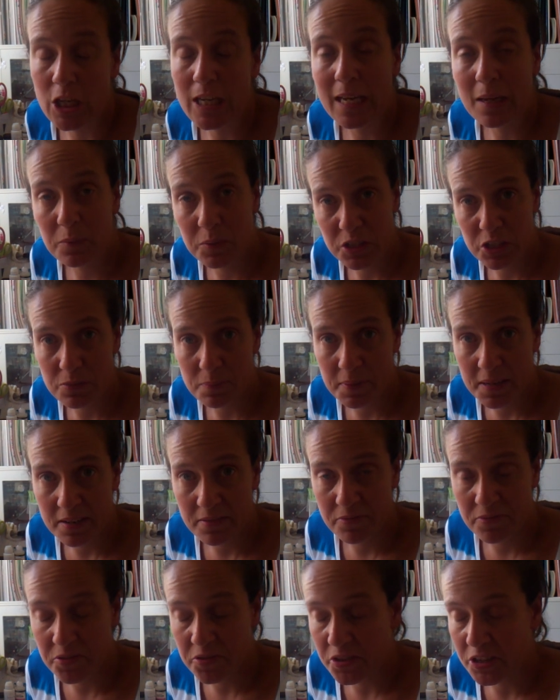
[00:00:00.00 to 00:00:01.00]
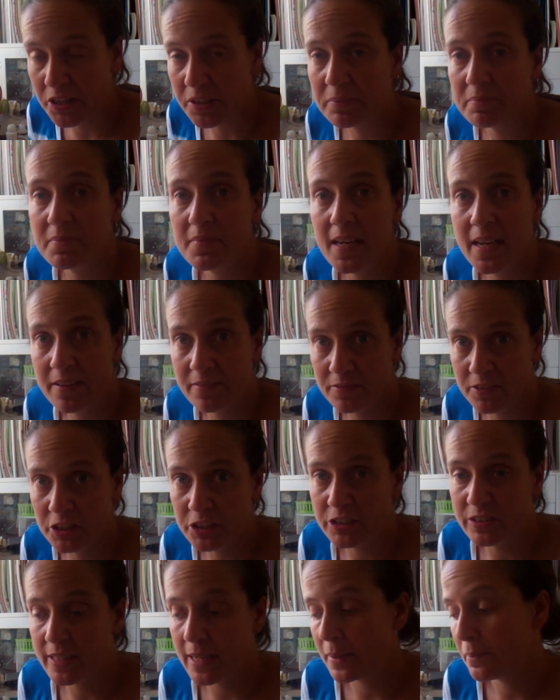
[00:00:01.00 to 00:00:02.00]
You get what you pay for. I've
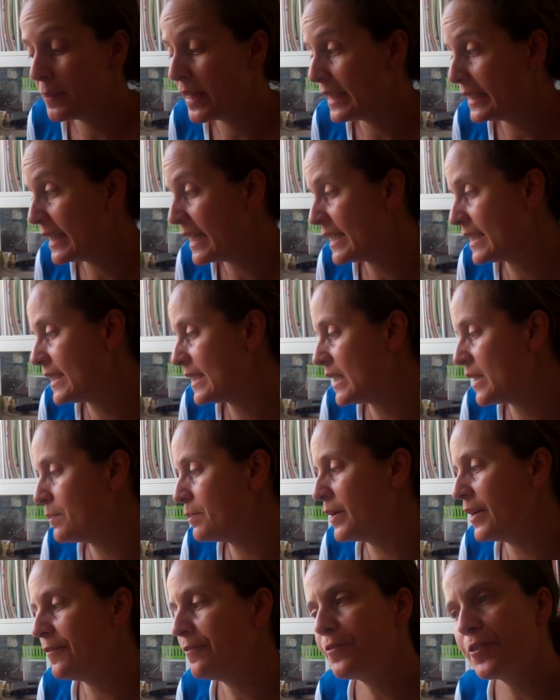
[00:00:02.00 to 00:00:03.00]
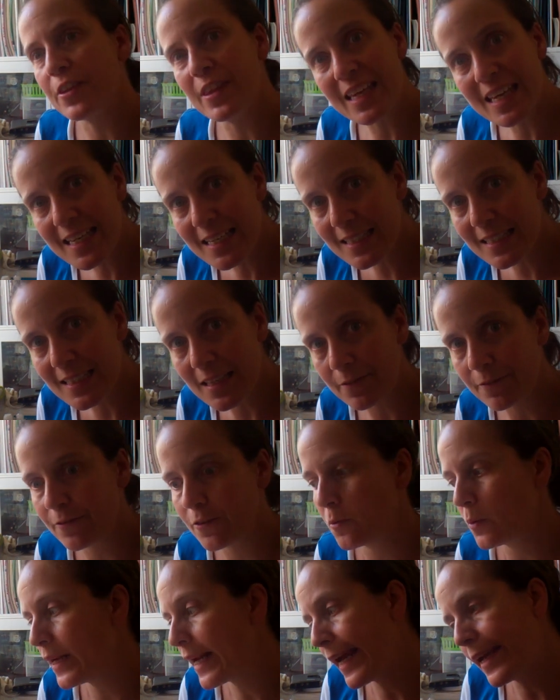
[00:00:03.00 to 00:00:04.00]
learned that my lesson. But for this and
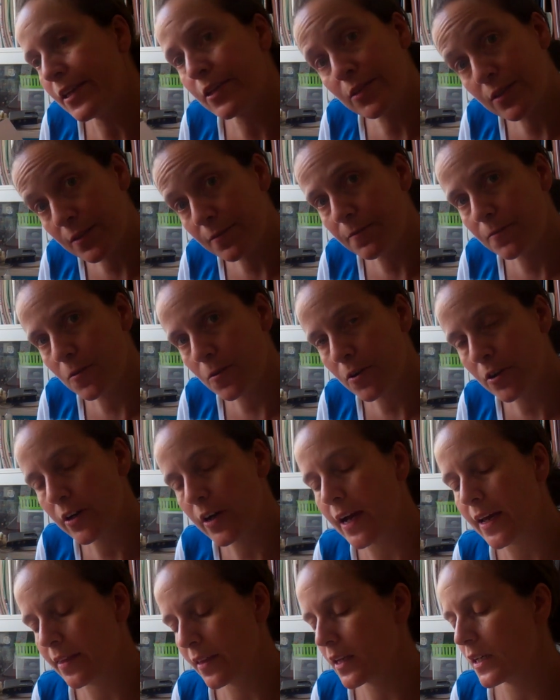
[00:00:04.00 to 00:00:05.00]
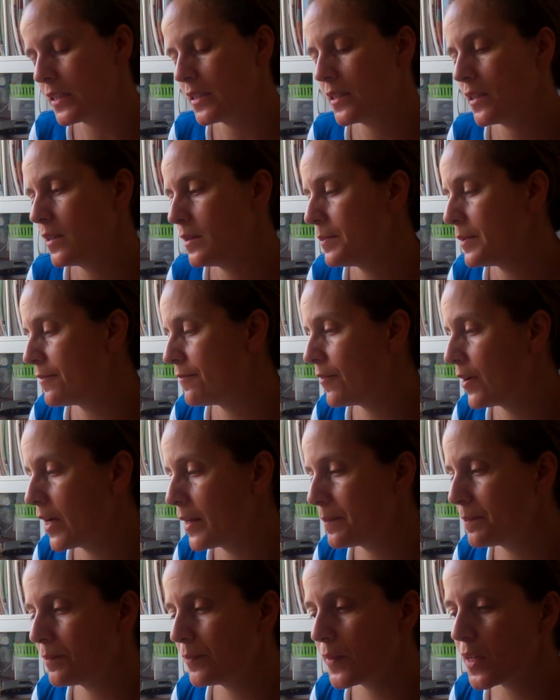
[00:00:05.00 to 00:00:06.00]
for what I use it for, I think it's going to be
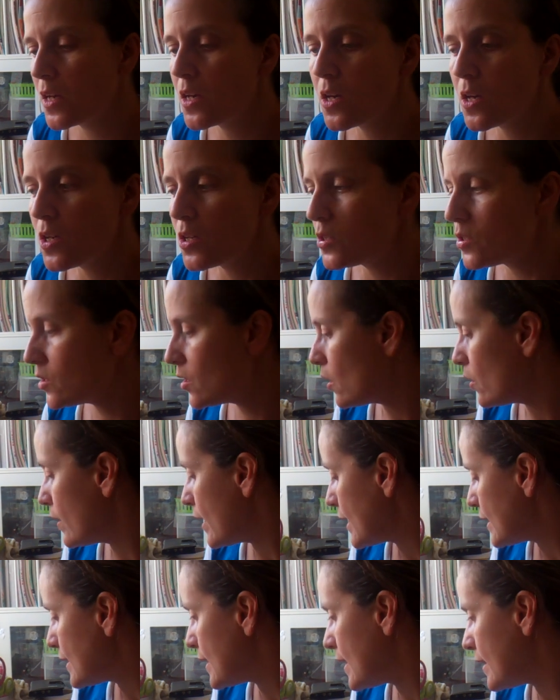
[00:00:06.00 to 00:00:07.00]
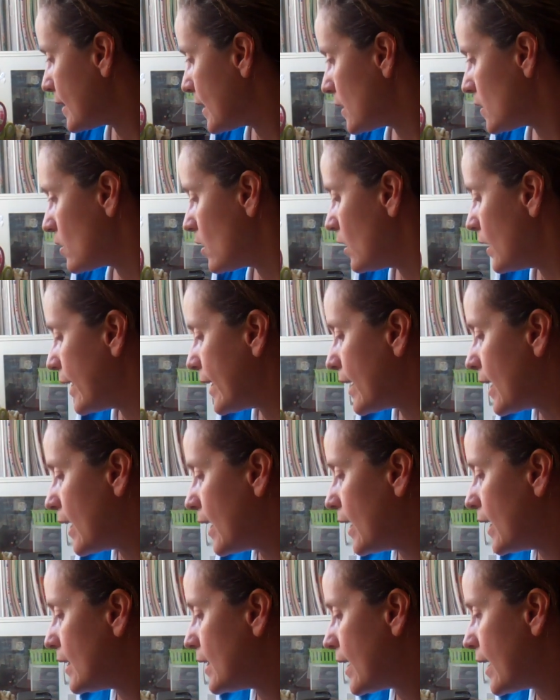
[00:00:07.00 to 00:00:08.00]
fine. So that's it. That's all I
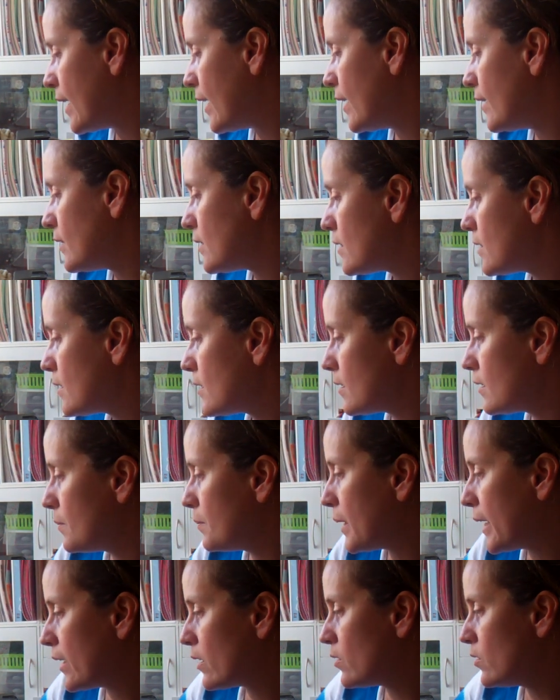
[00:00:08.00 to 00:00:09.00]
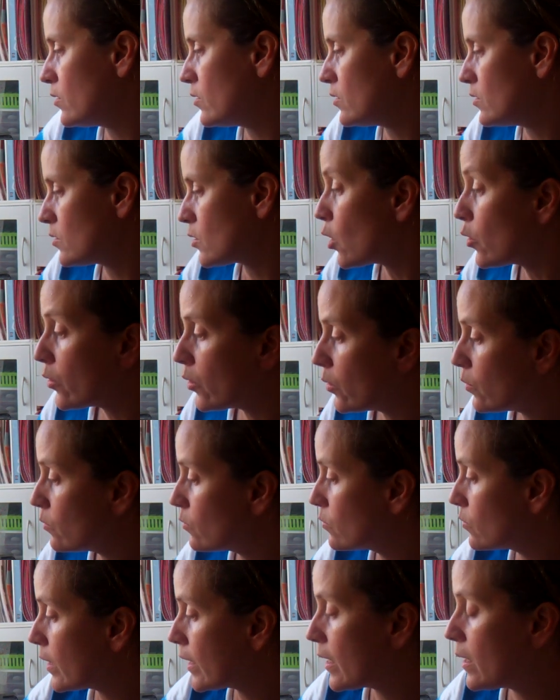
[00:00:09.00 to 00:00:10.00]
got at Michael's. Oh no,
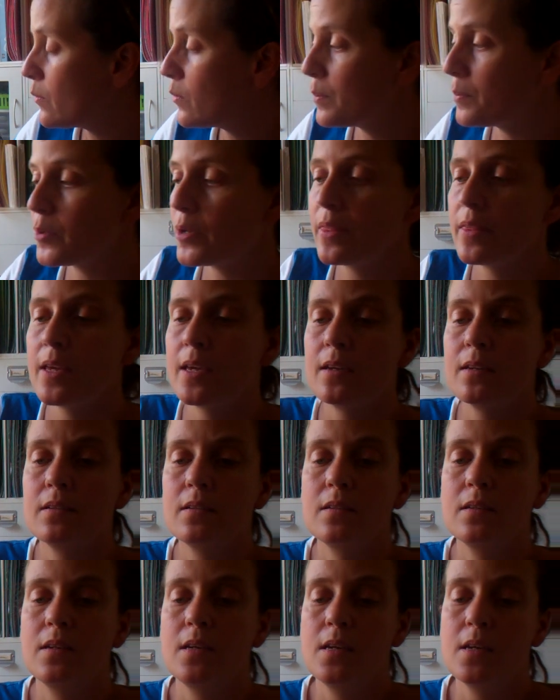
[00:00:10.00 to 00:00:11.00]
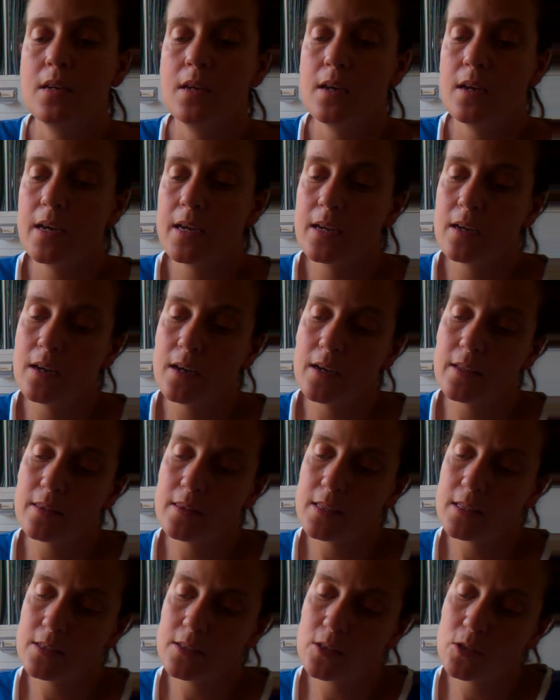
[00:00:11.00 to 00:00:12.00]
I got one more thing. I got
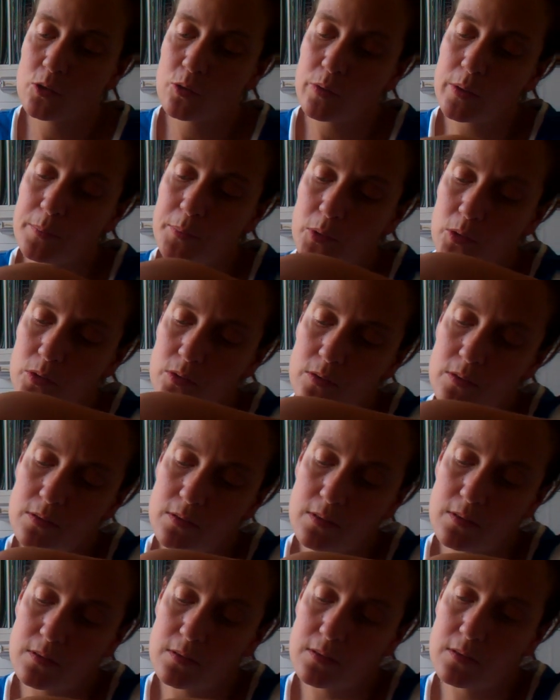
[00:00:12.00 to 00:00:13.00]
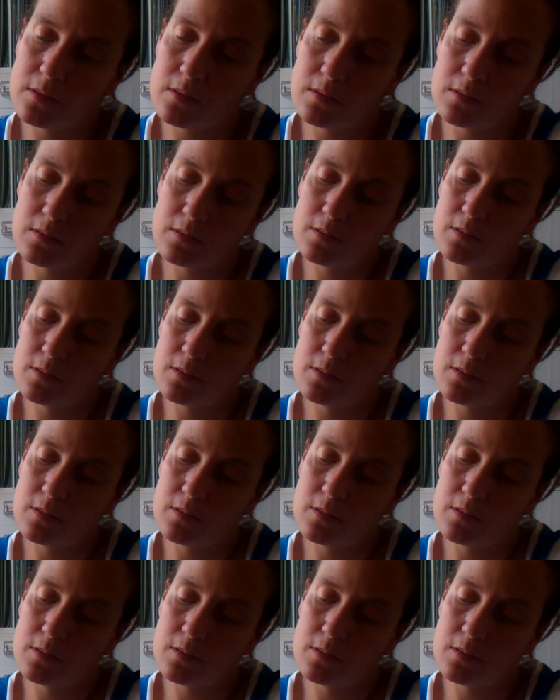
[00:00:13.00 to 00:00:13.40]
this Scribbles.